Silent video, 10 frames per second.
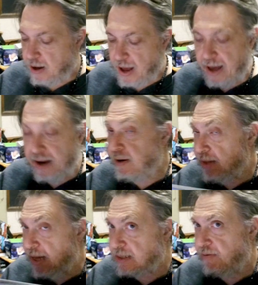and in
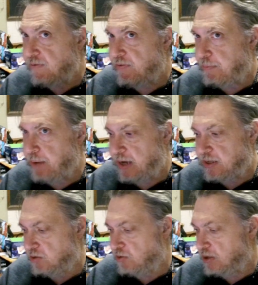less than 50
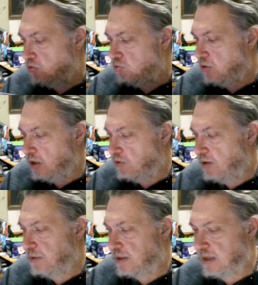pages, which is really
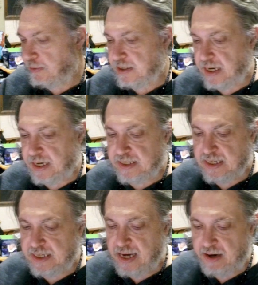great because that means I can
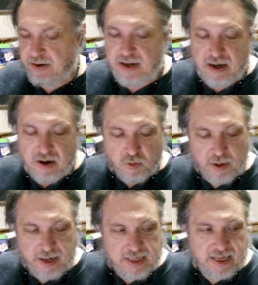sit down,
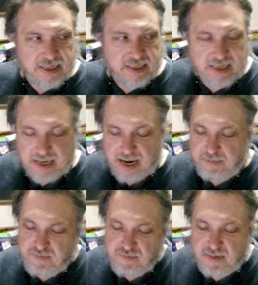read this in
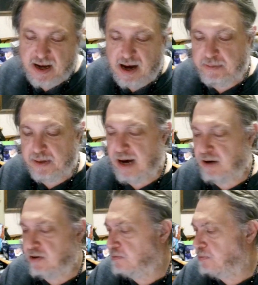a couple
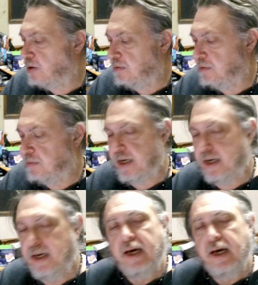hours probably,